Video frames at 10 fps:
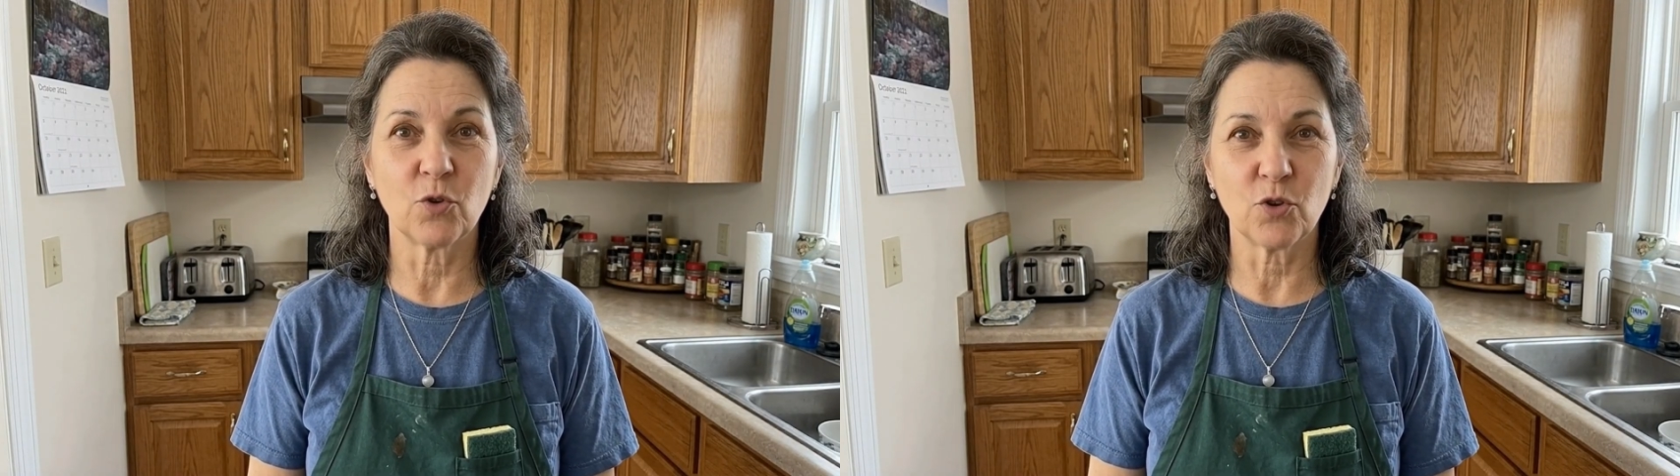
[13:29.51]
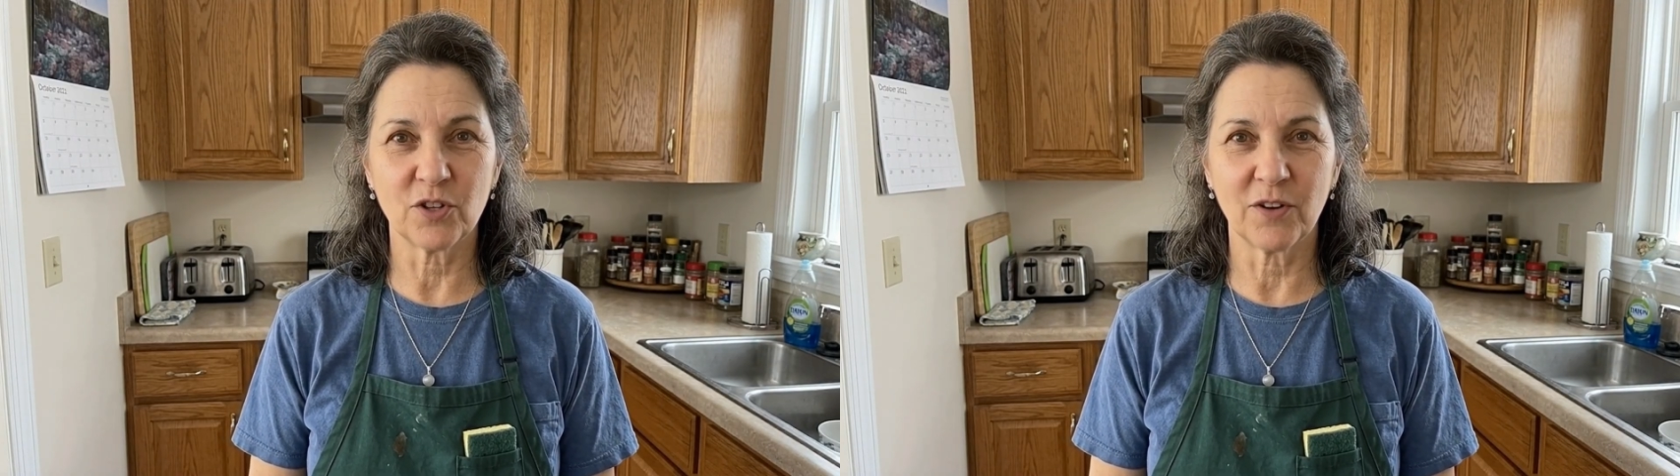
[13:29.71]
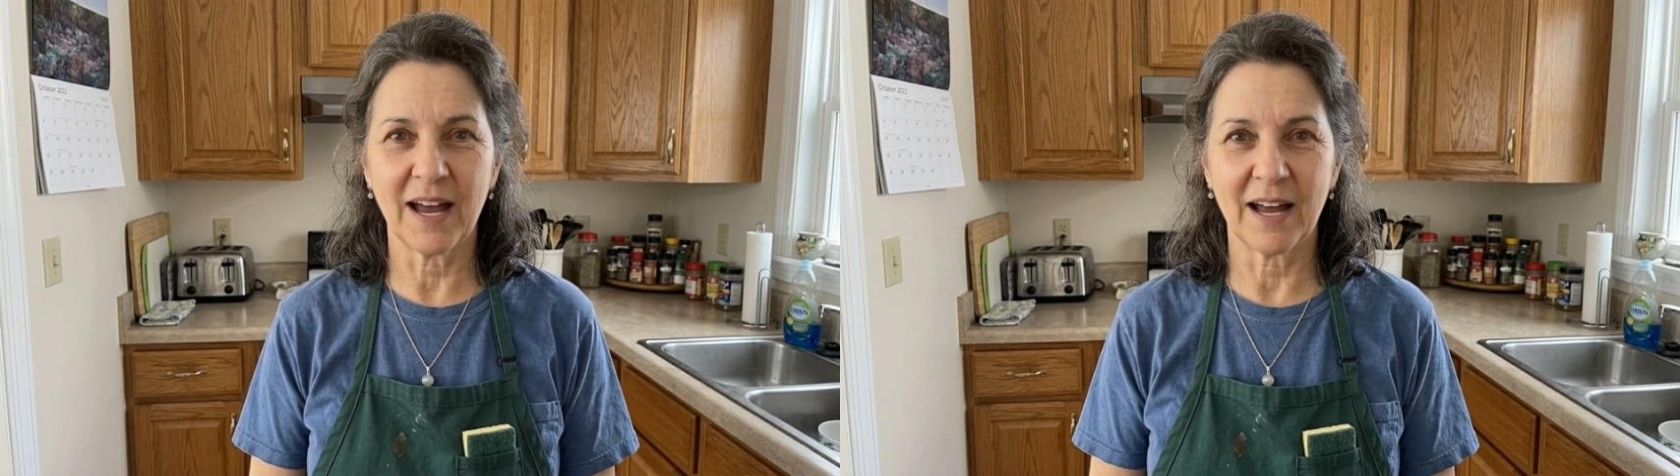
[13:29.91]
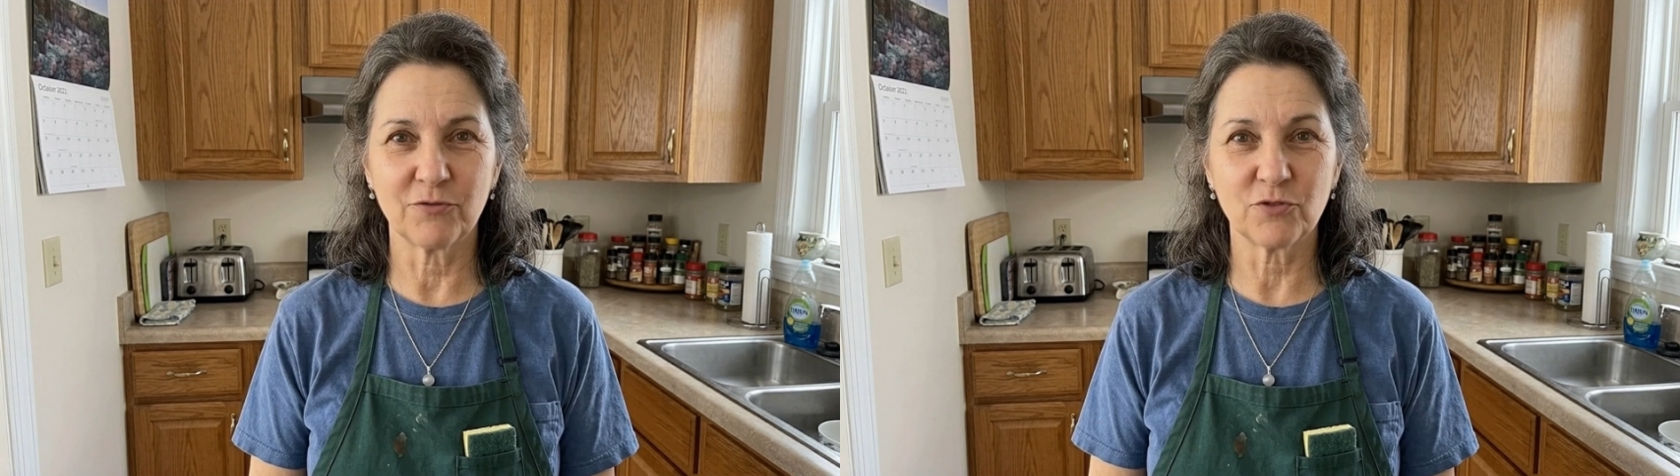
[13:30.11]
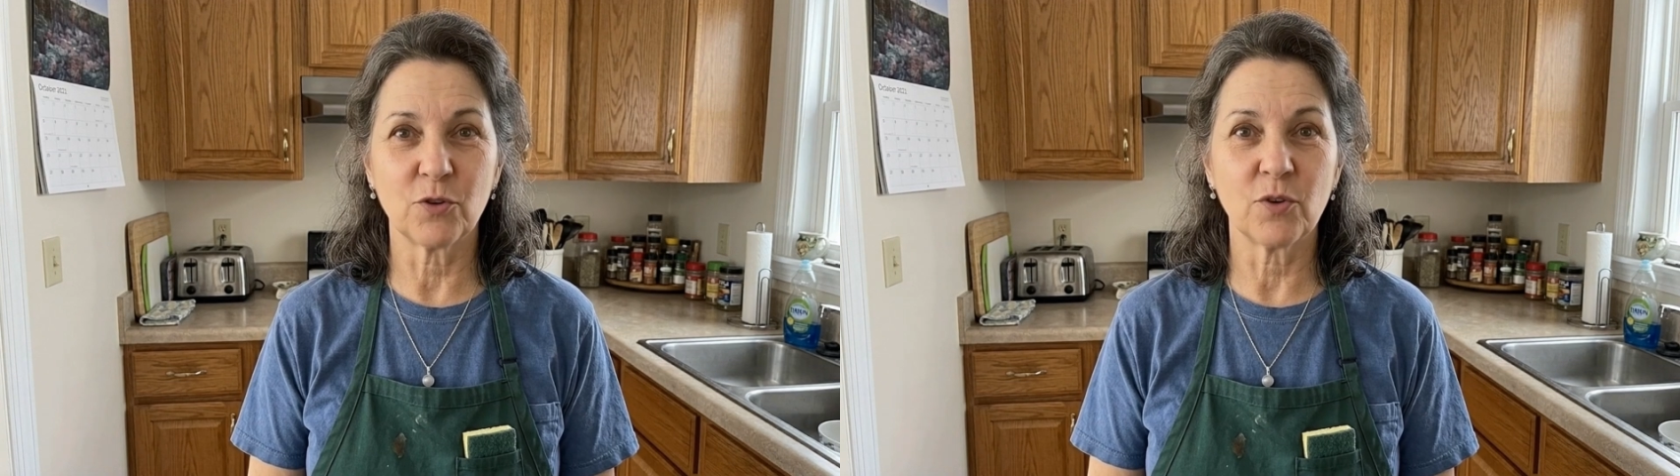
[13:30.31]
oil
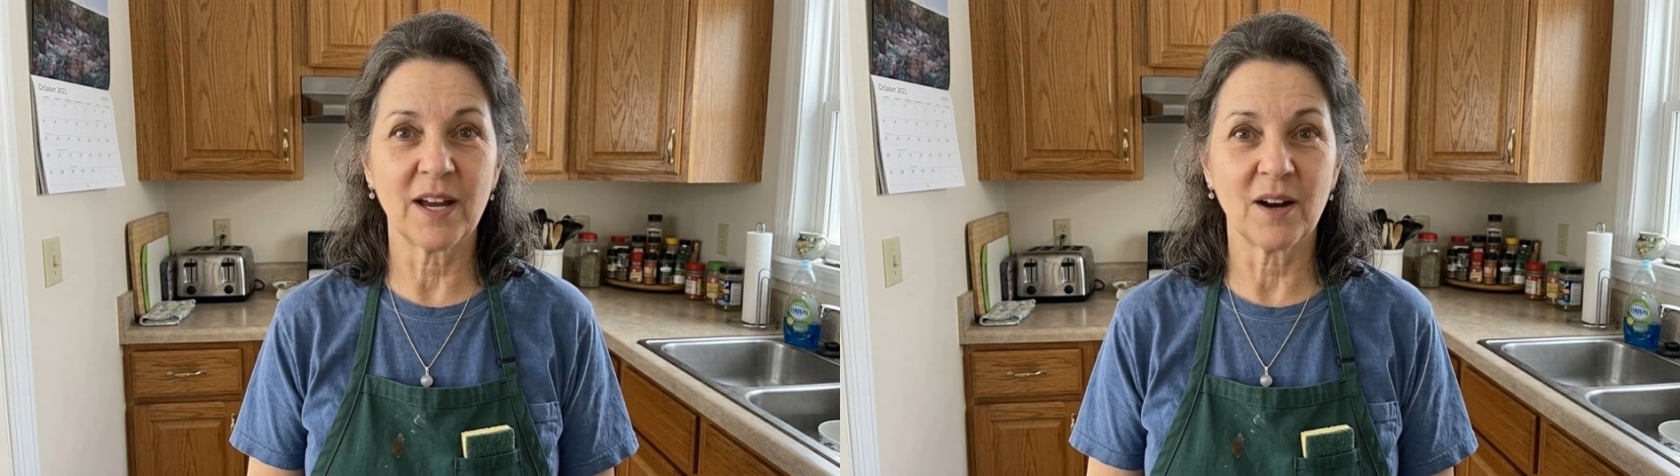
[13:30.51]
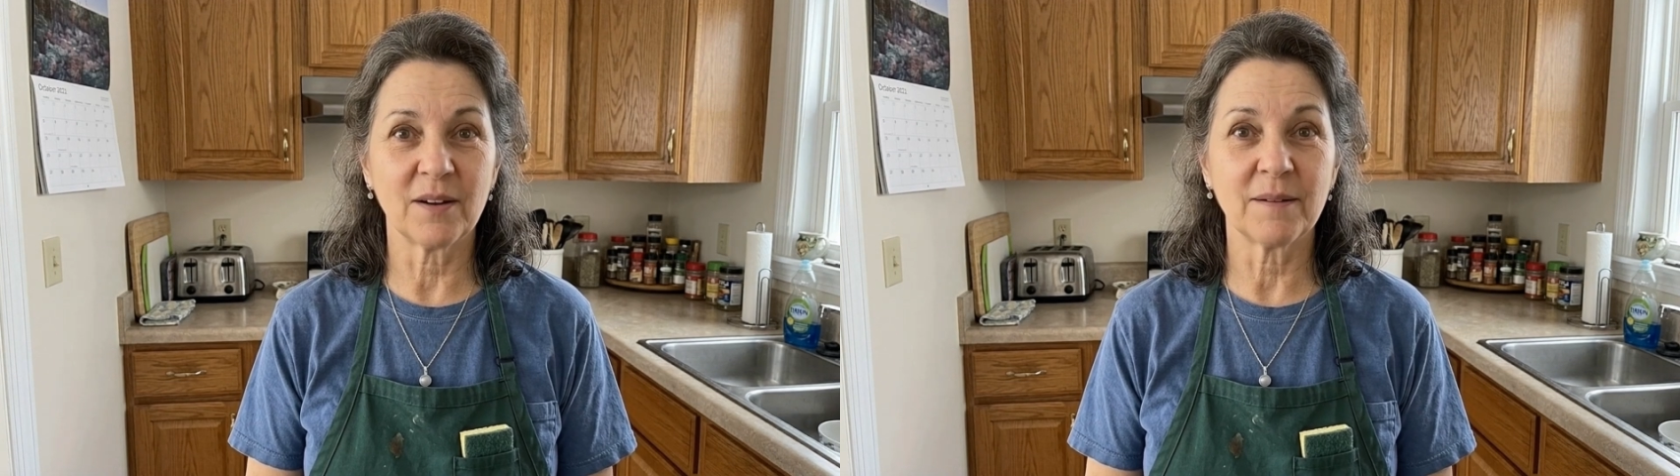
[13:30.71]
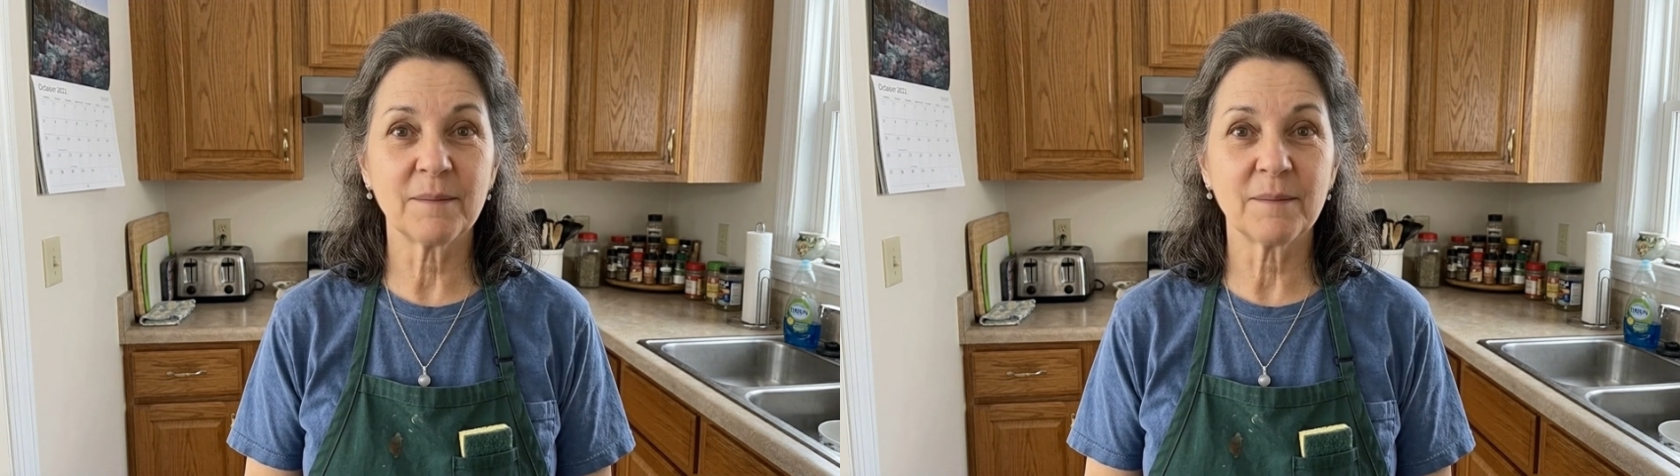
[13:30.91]
everywhere.